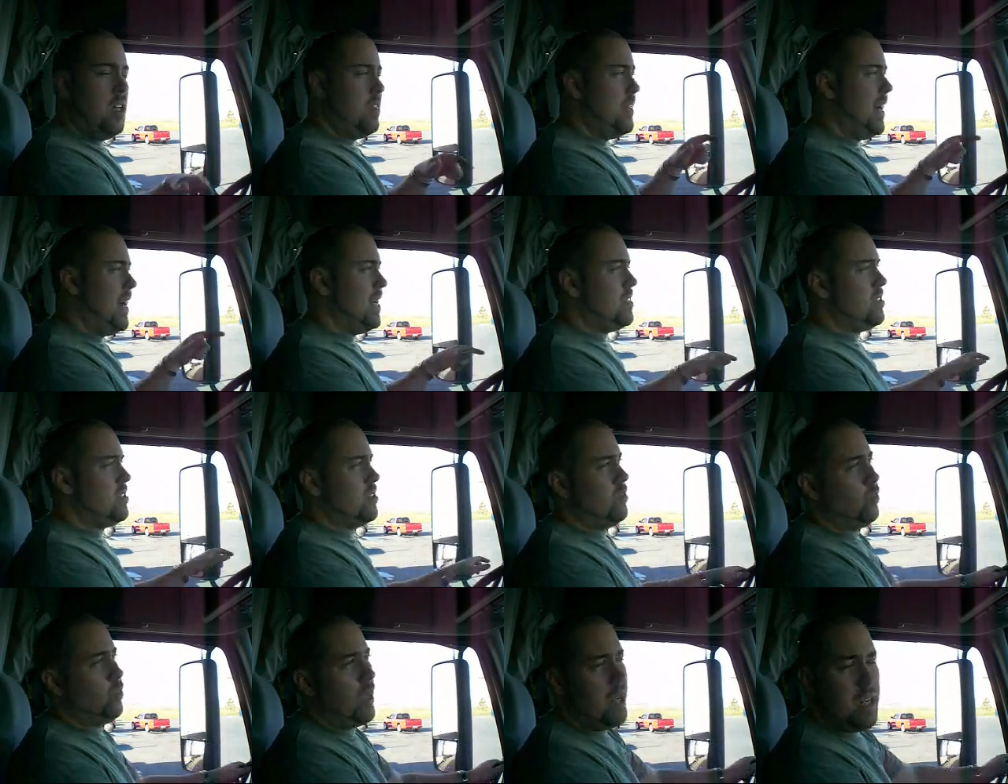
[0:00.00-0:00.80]
that's
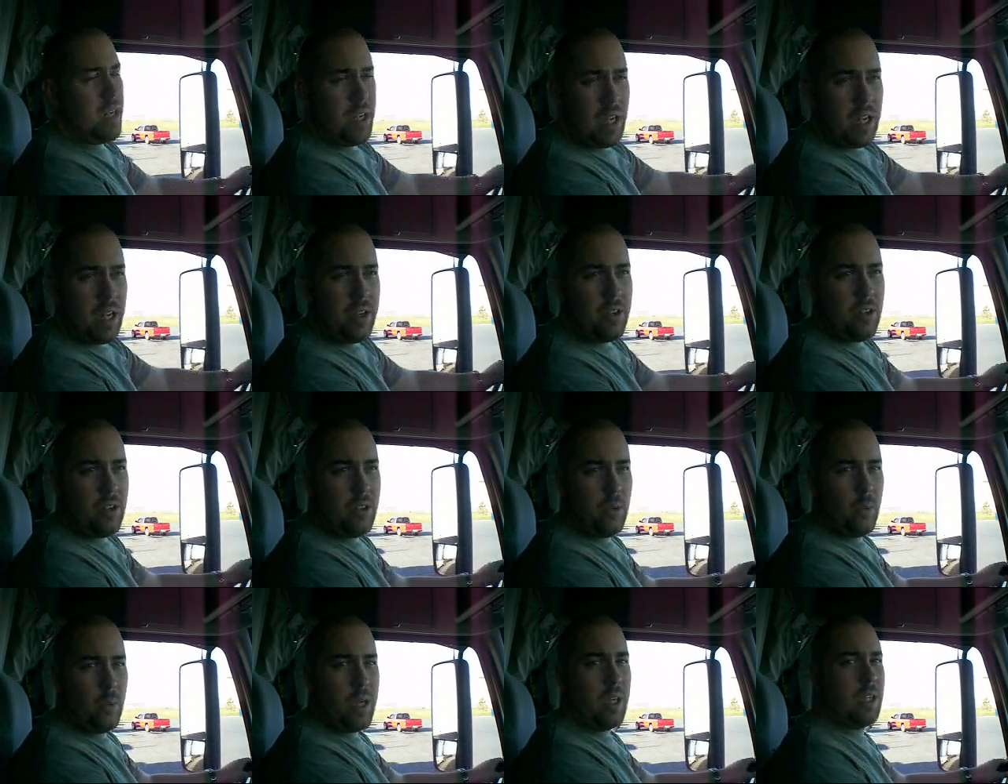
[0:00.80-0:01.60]
the way you got to
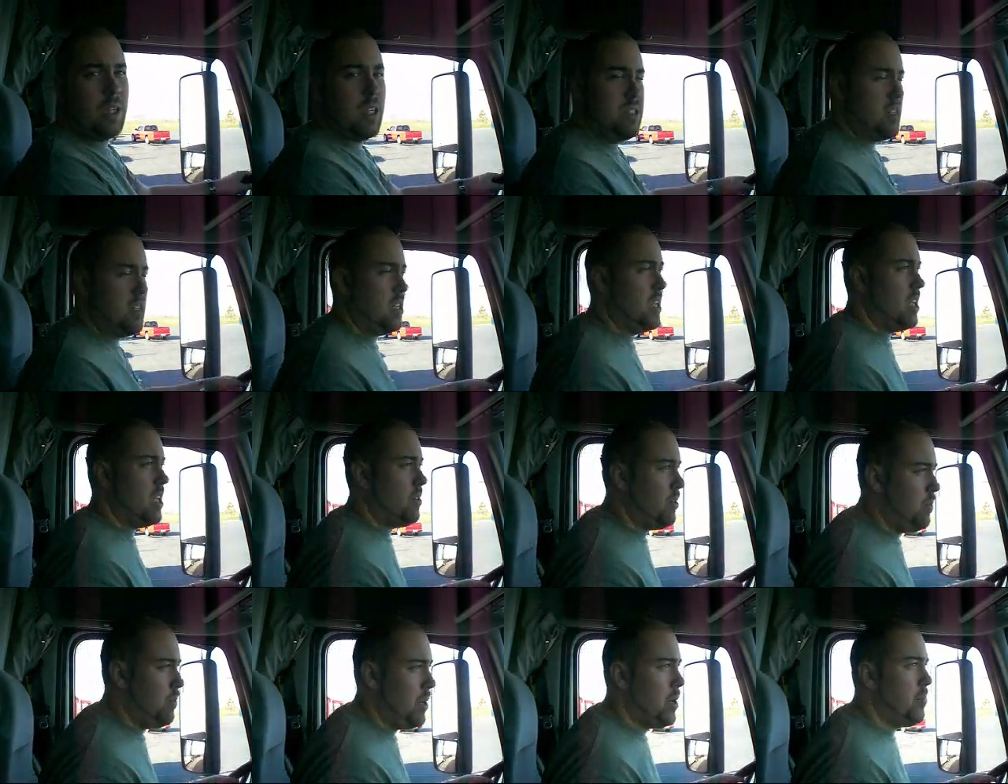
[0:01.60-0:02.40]
turn the wheel, because you got
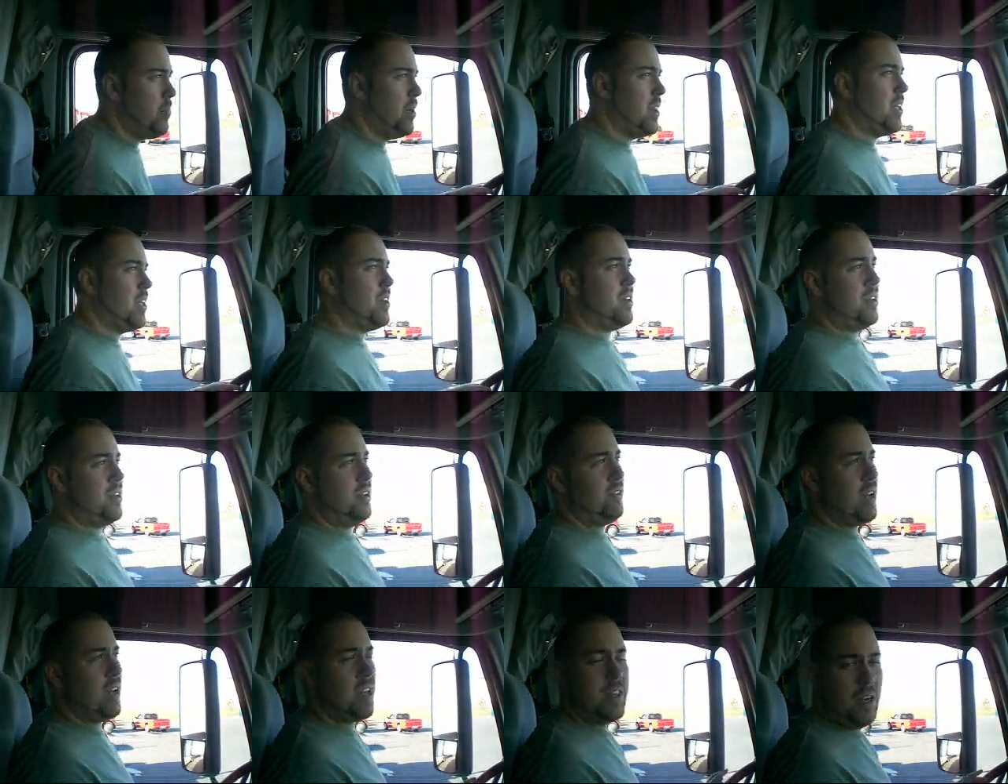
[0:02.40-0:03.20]
to remember that
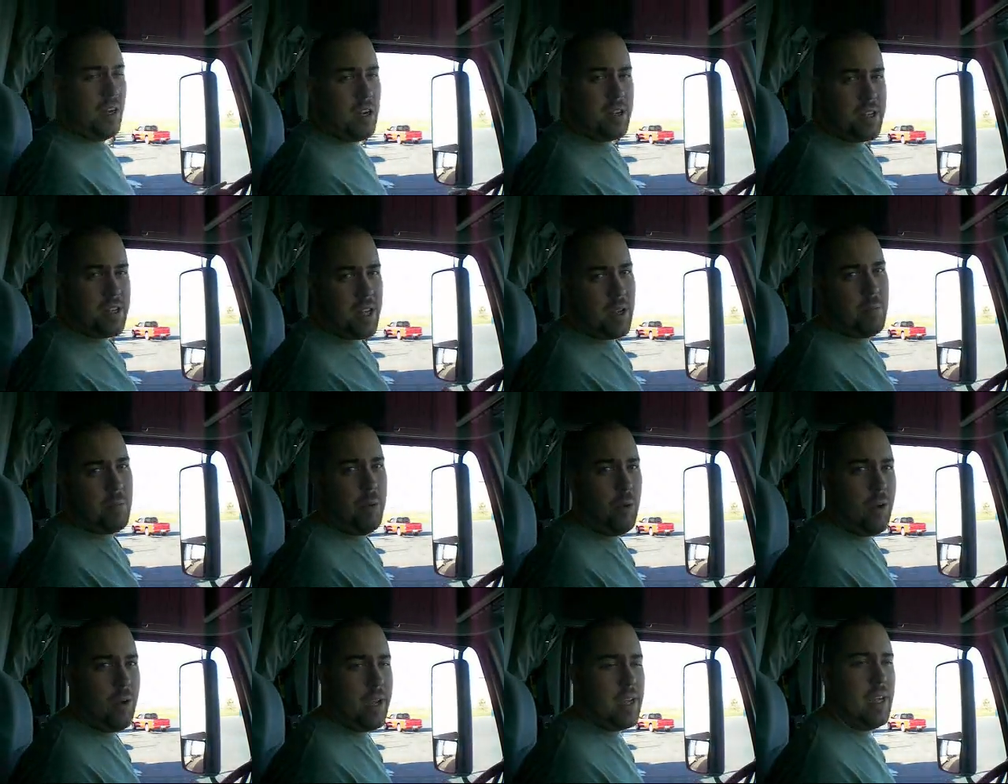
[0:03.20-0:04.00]
you've got the arctic
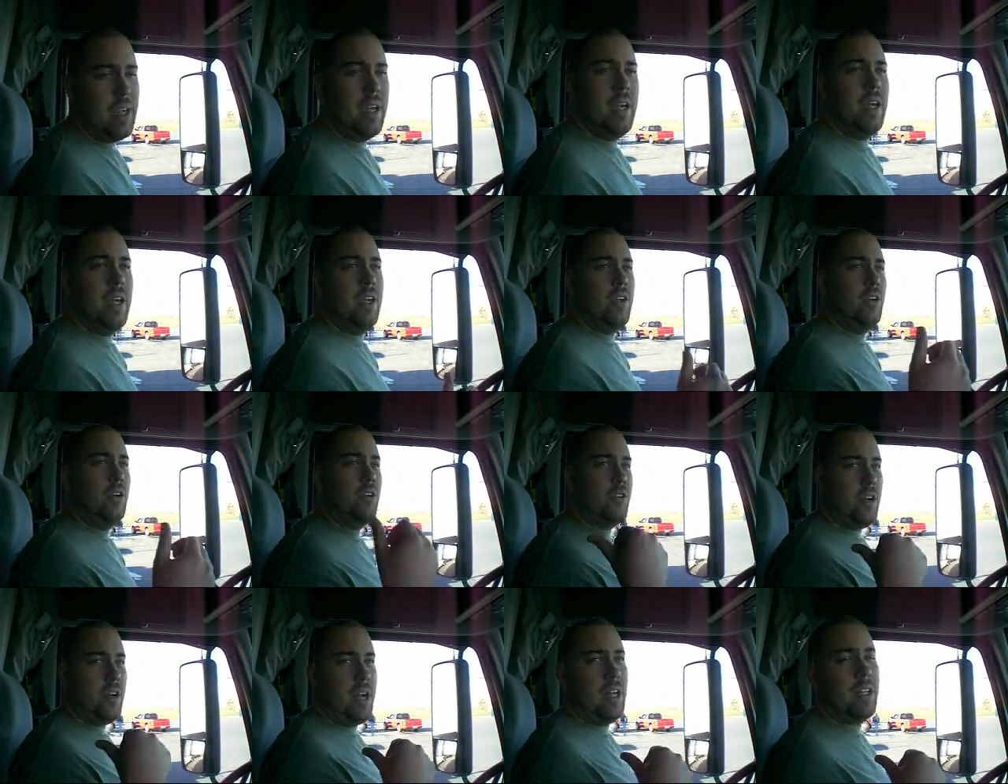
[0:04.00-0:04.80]
point, your
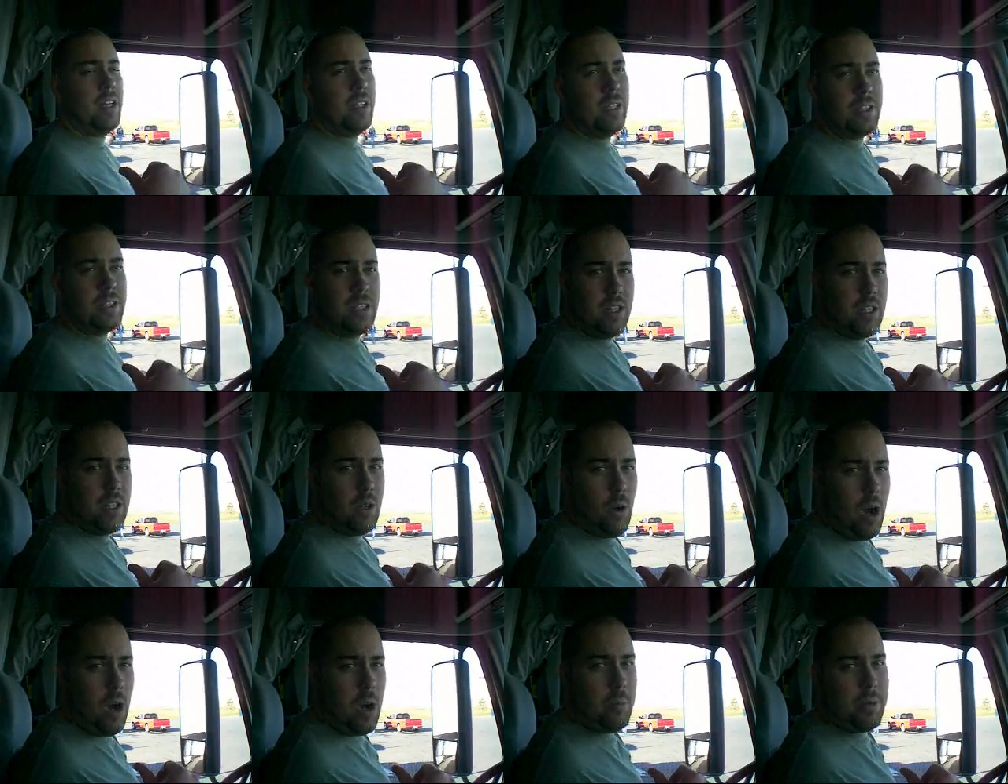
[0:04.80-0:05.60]
trailer is going to
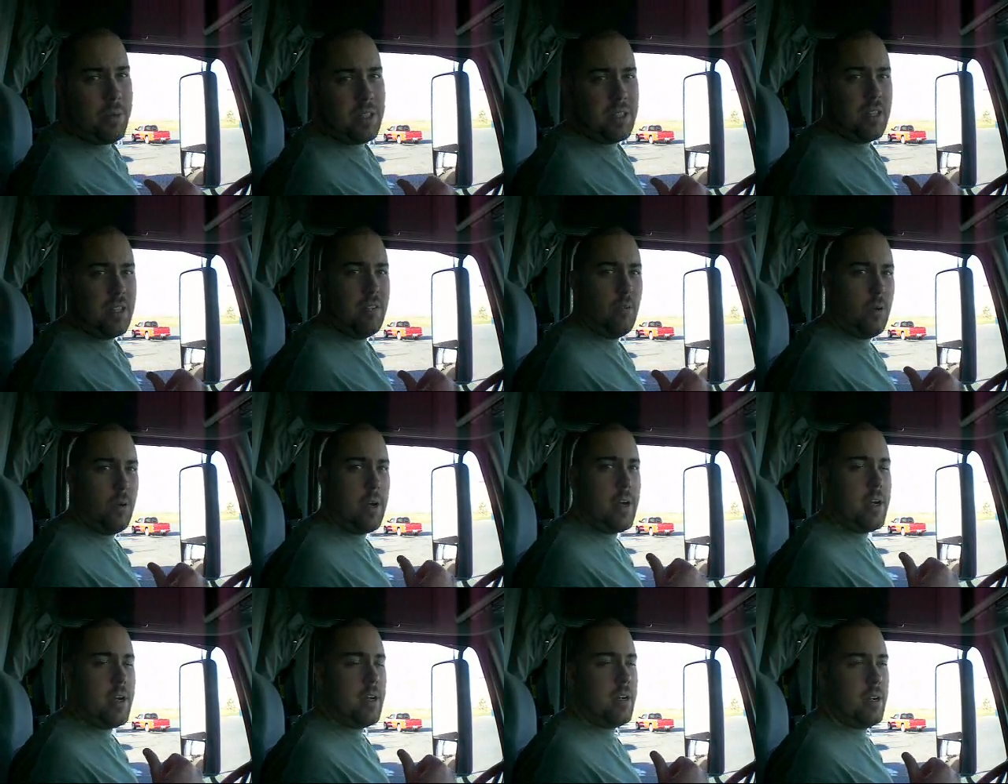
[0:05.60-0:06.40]
go opposite of
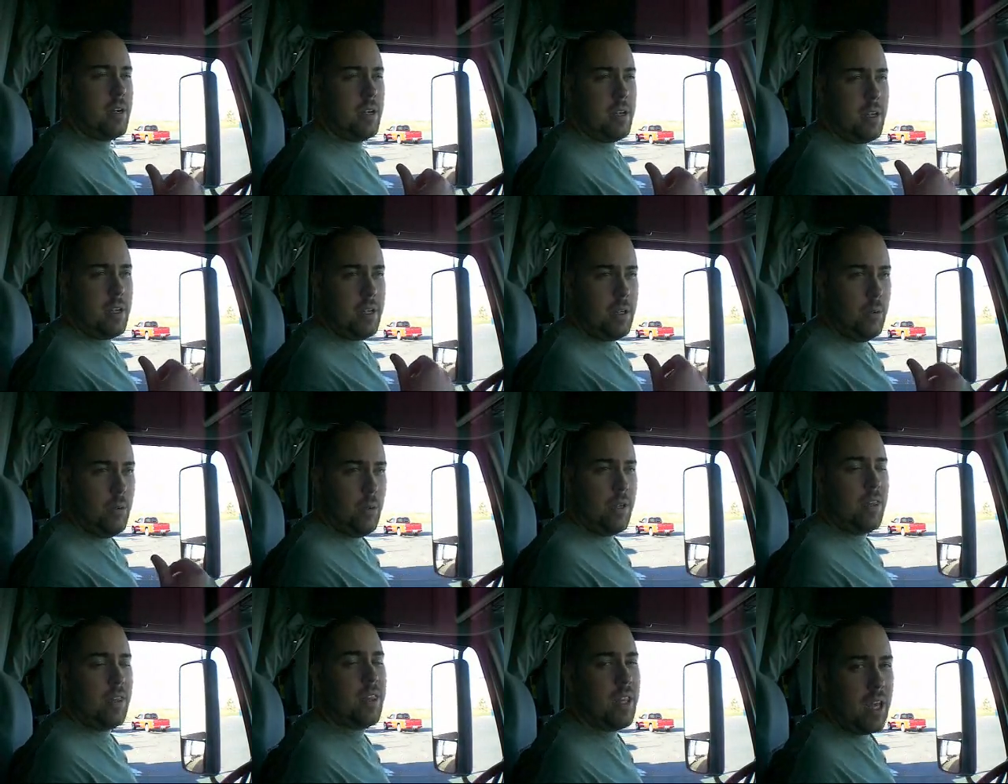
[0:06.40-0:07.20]
where you
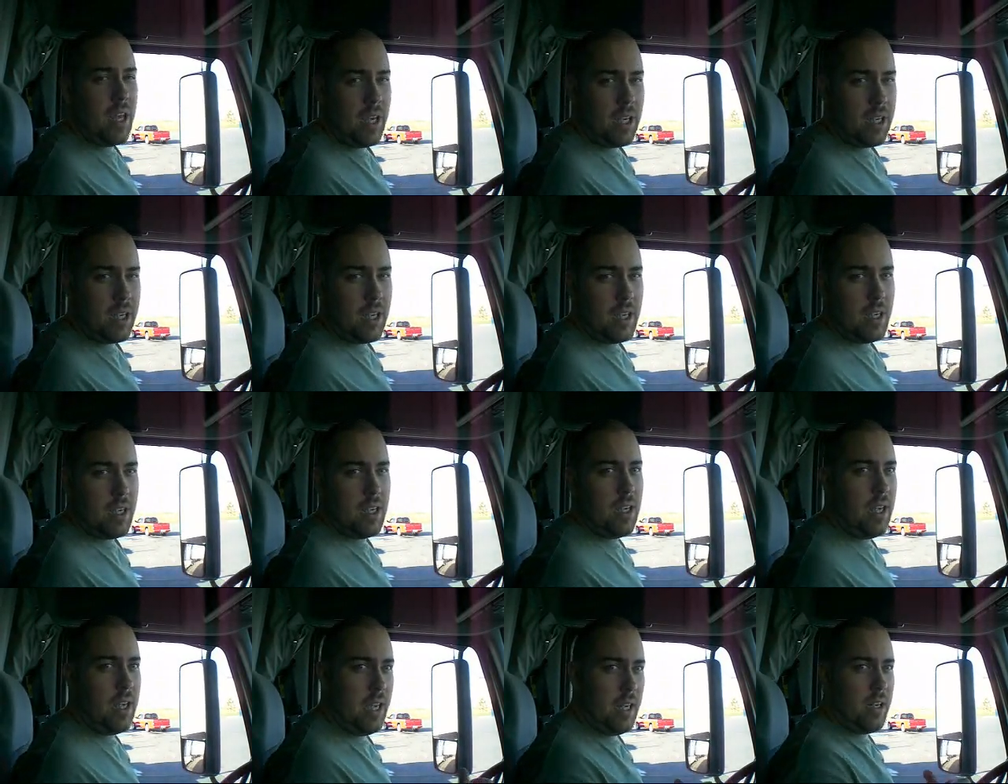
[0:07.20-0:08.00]
would think
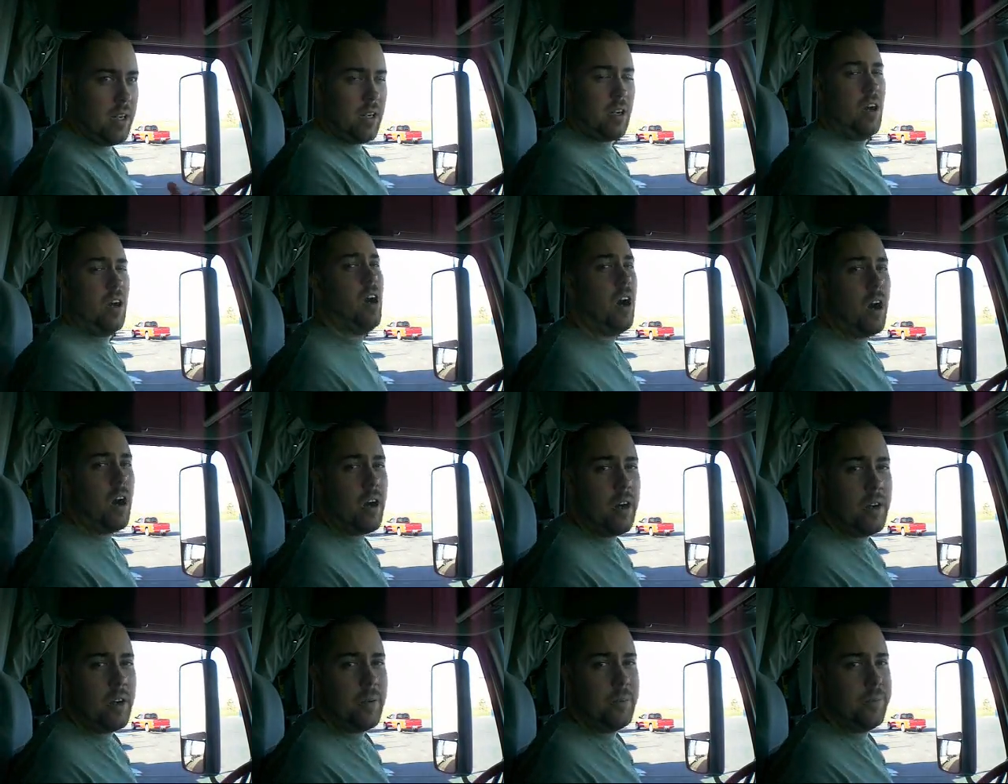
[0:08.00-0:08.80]
in a
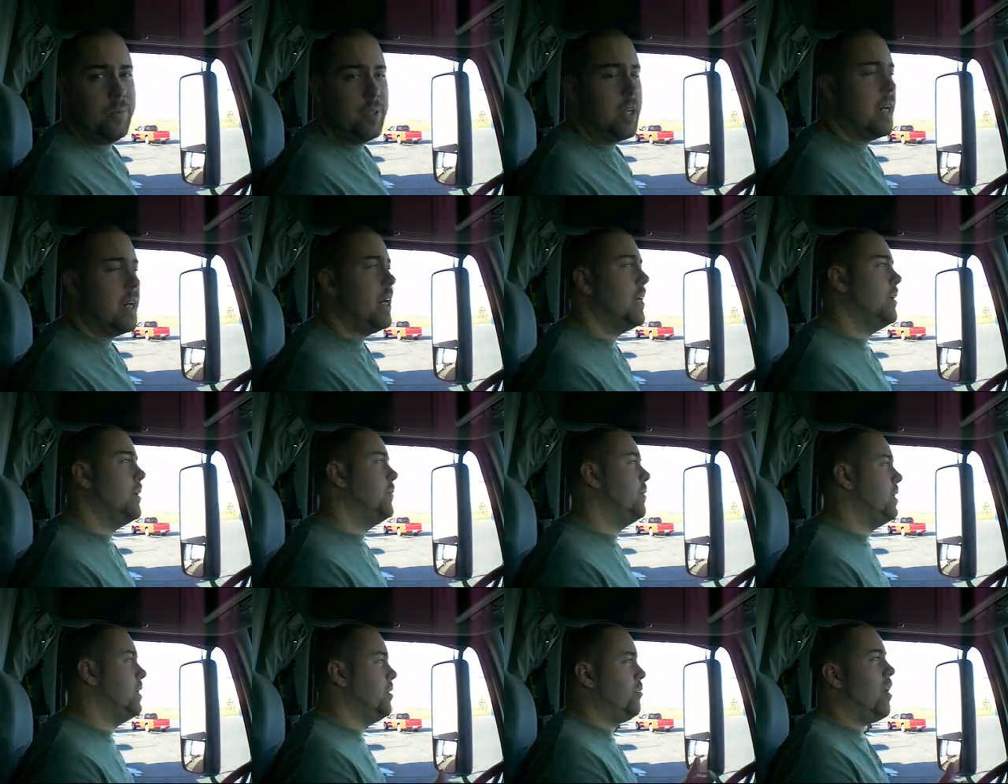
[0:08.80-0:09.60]
car, right?
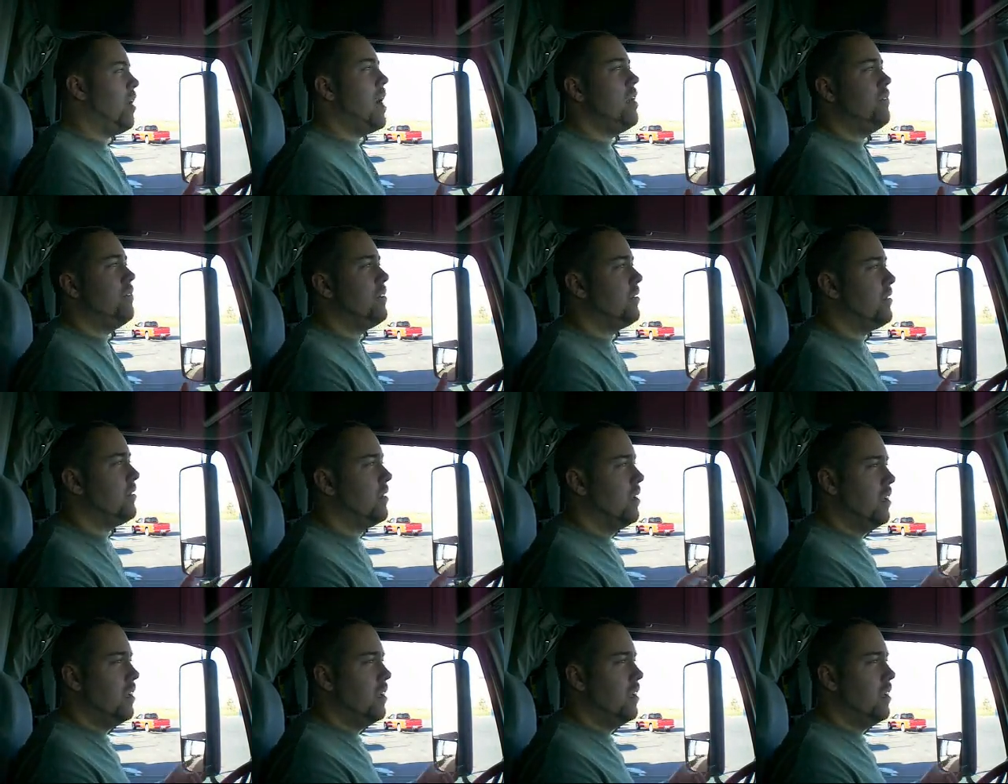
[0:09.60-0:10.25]
When you drive just,